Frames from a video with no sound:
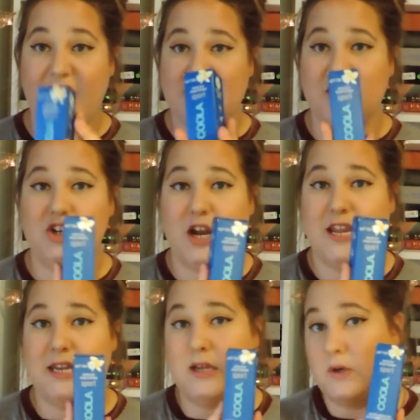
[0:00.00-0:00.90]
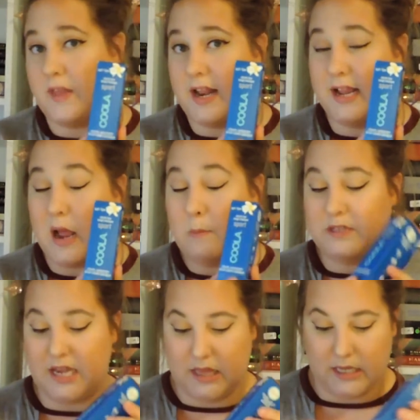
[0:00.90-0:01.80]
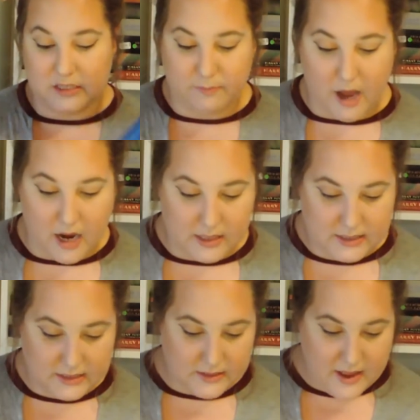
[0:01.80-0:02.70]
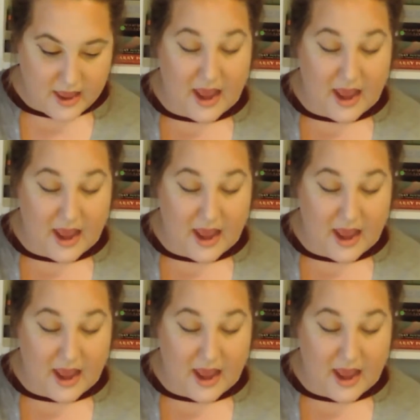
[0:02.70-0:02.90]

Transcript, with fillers: that's a great deal that it comes in this box.